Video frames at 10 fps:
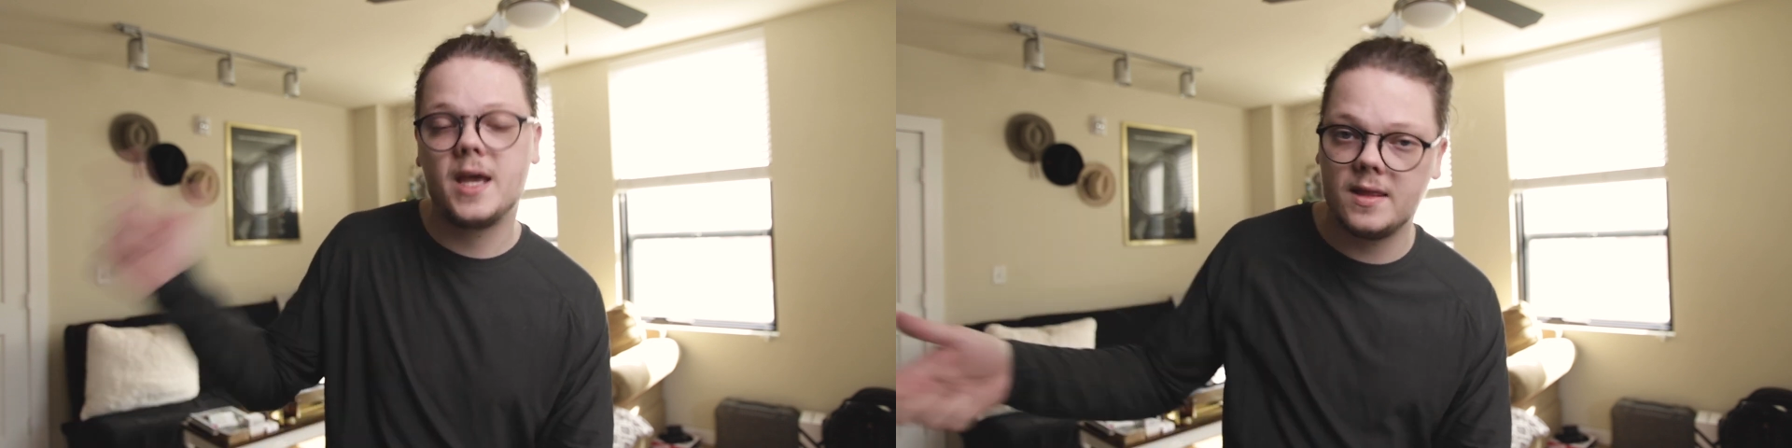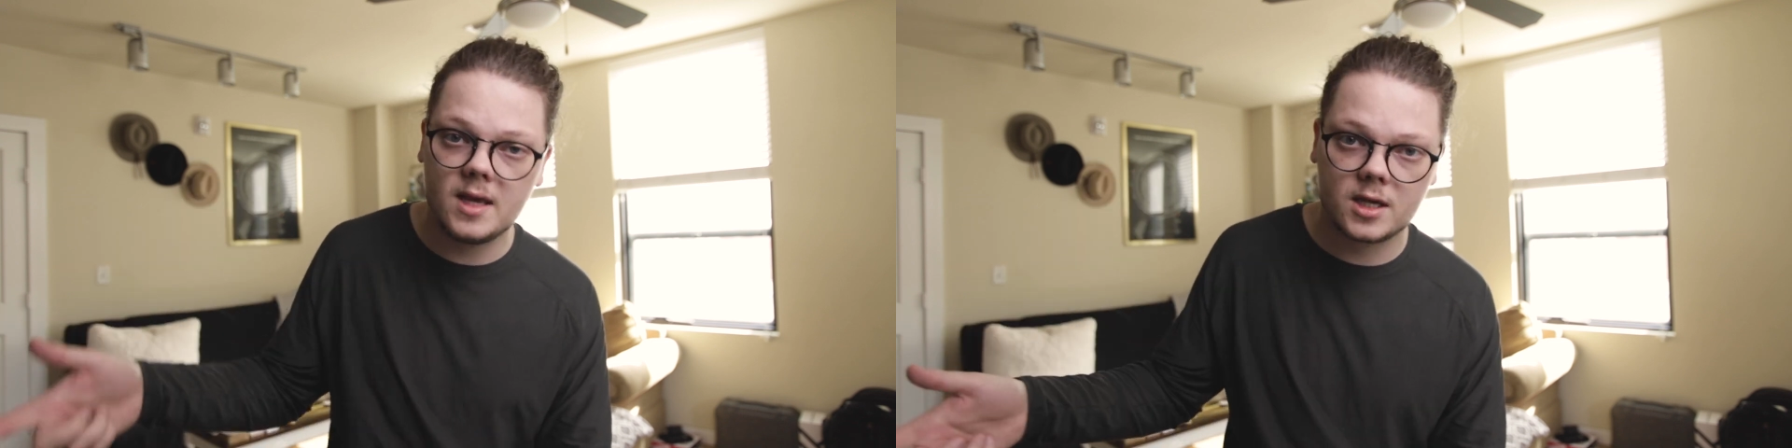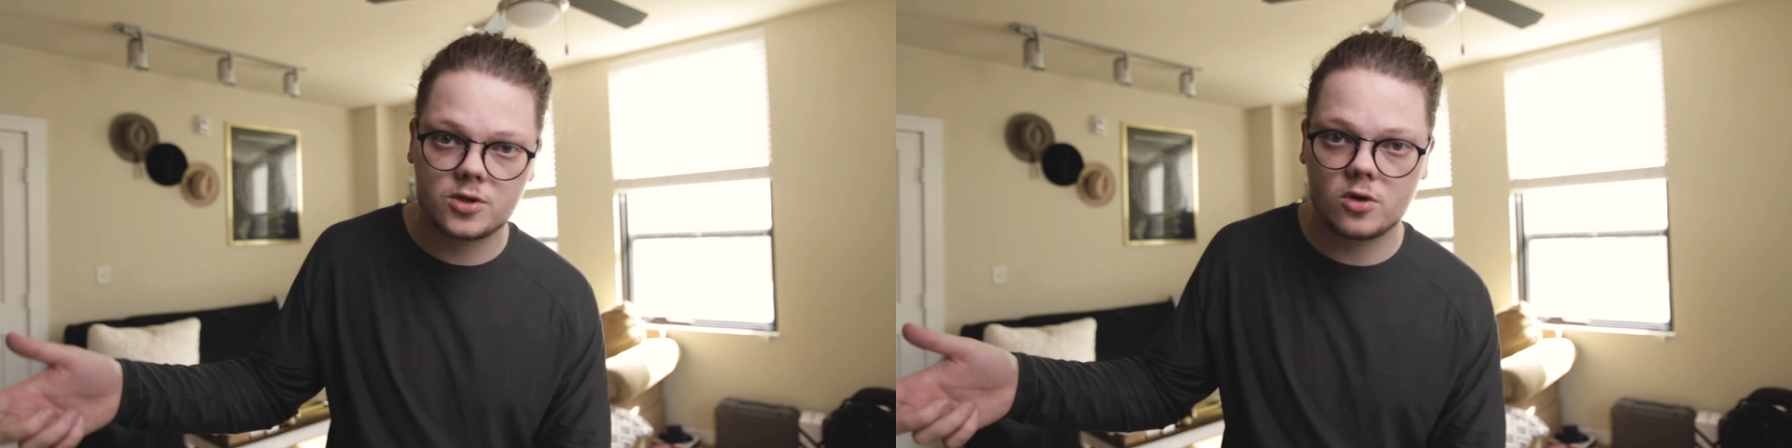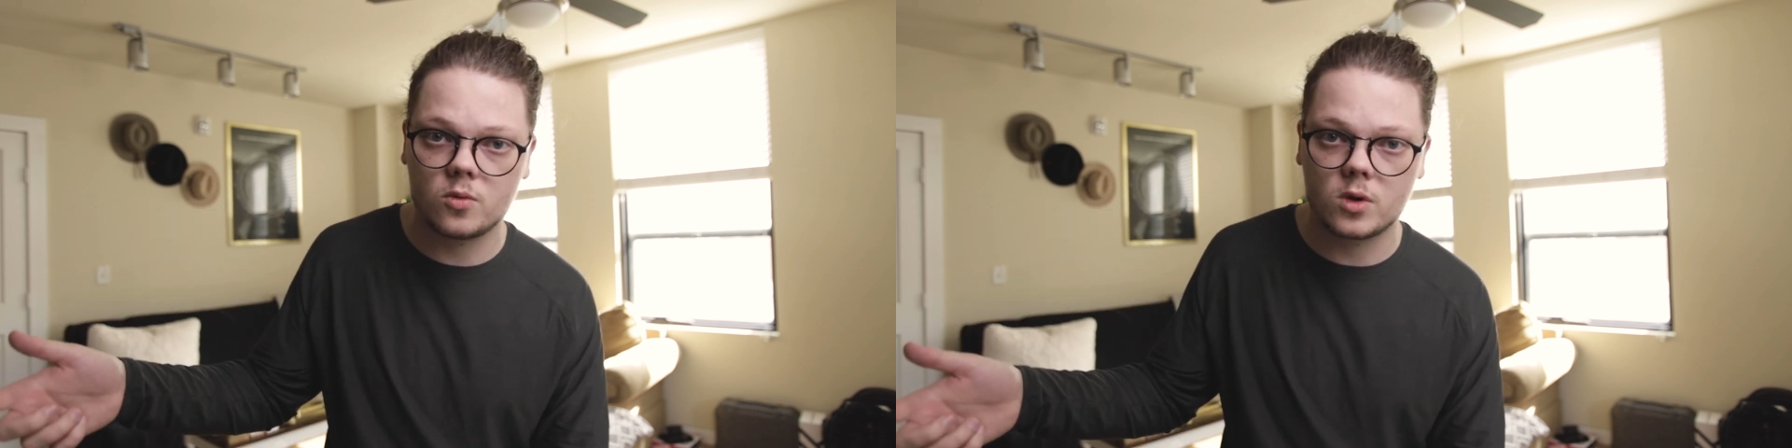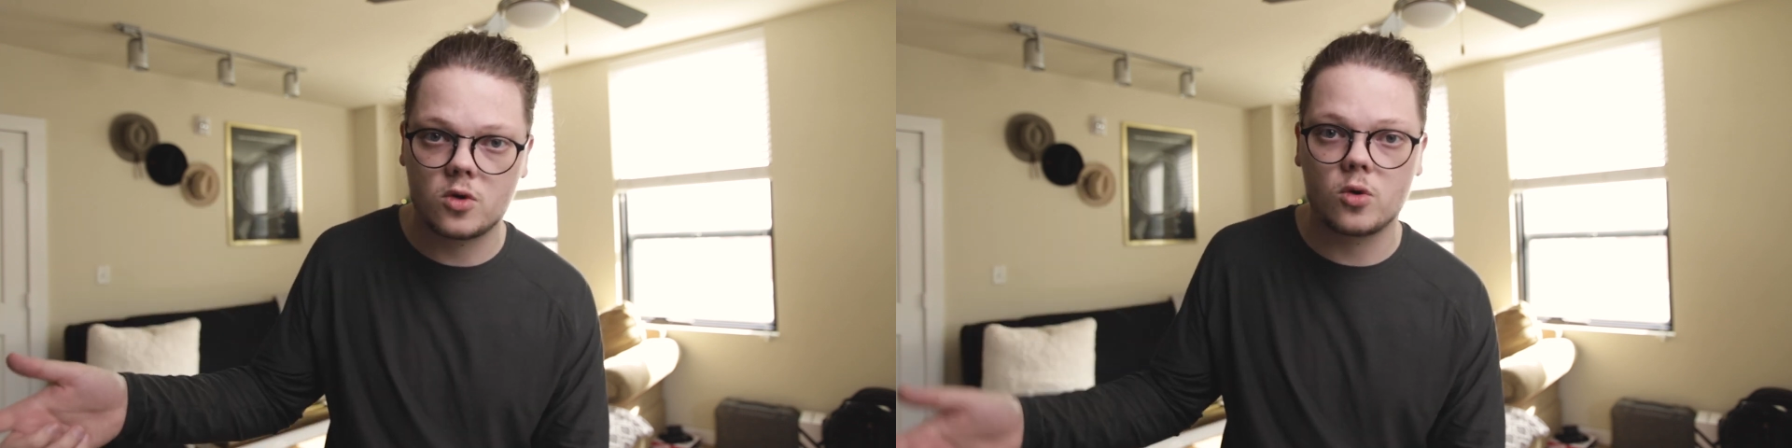in the
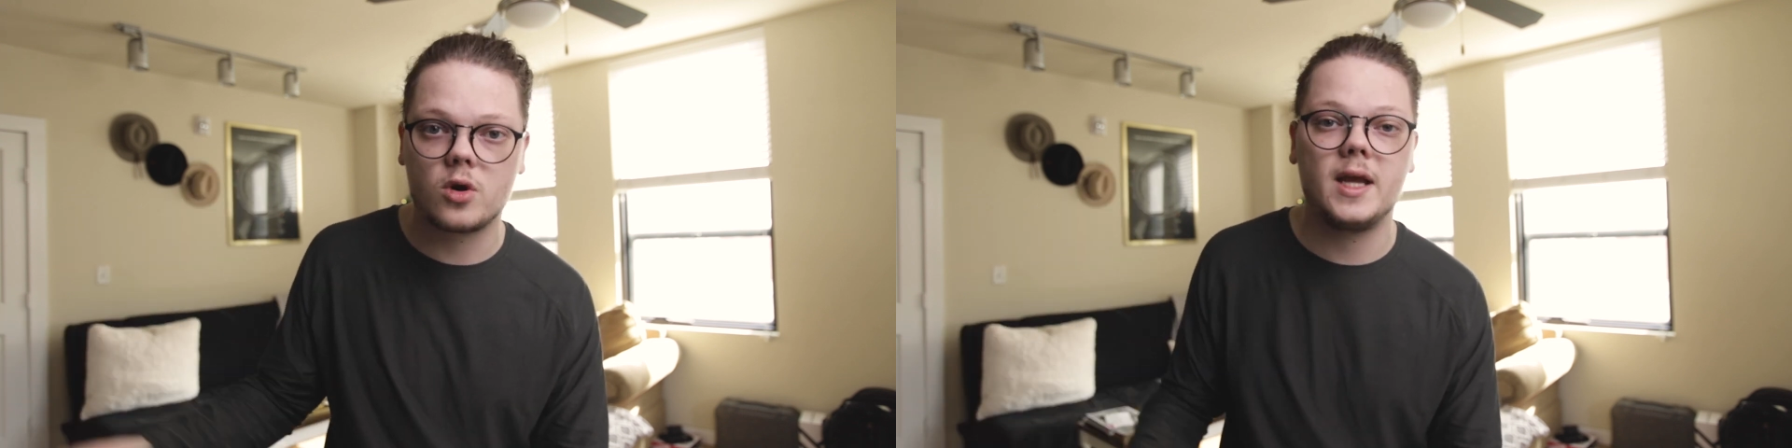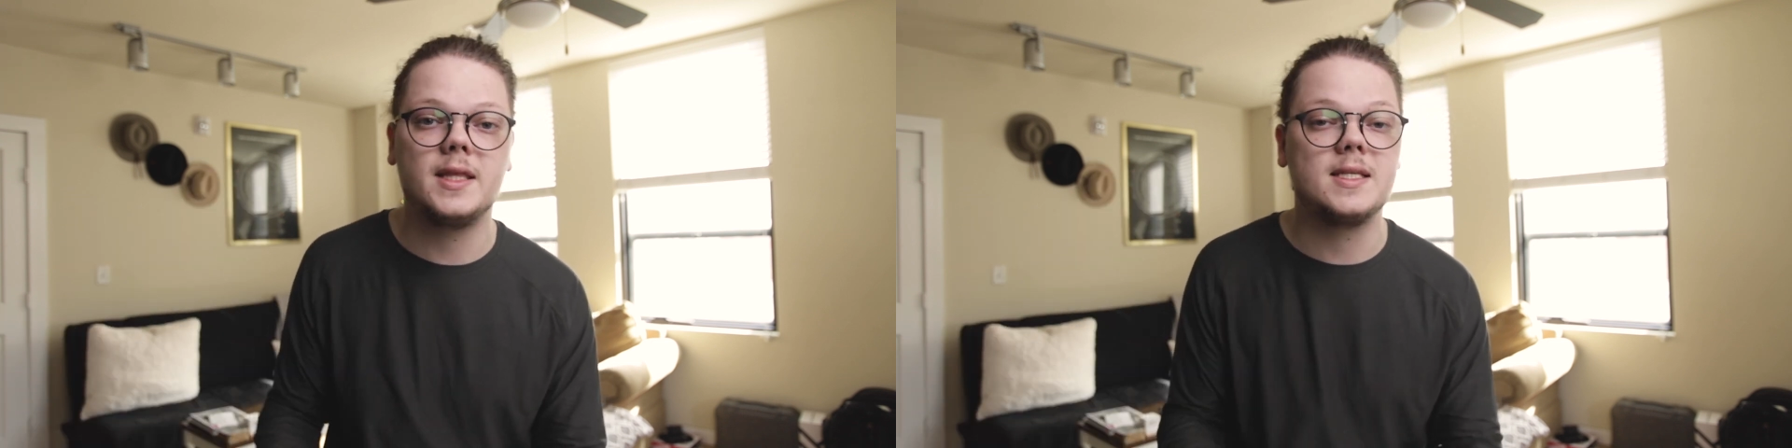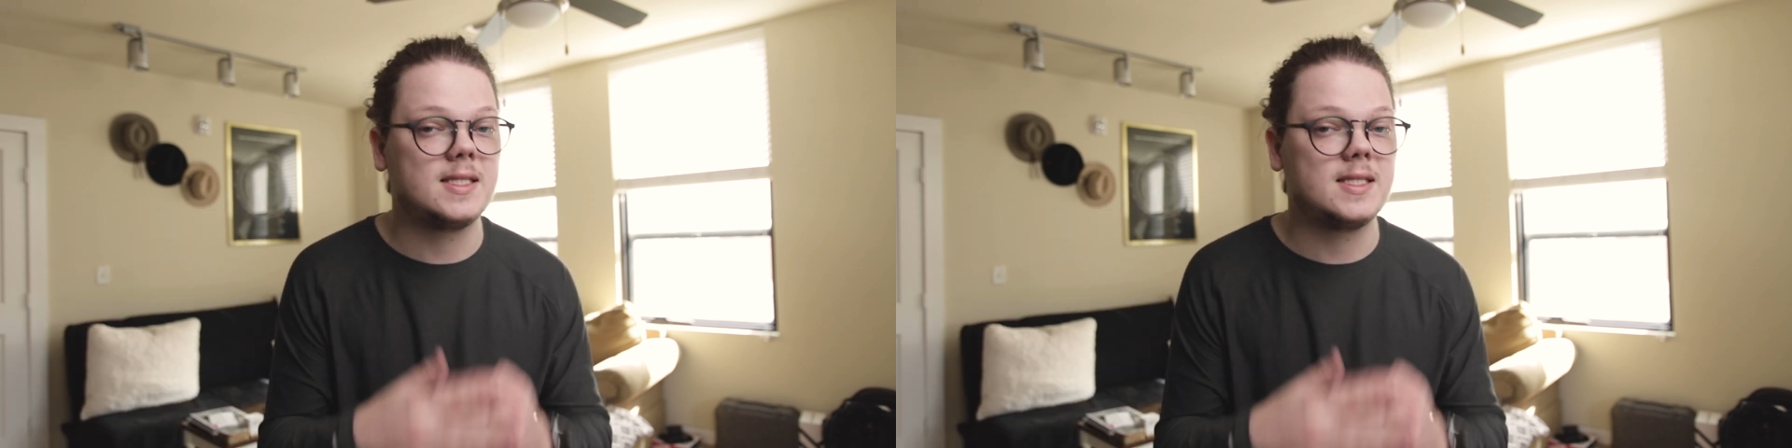external recorder and then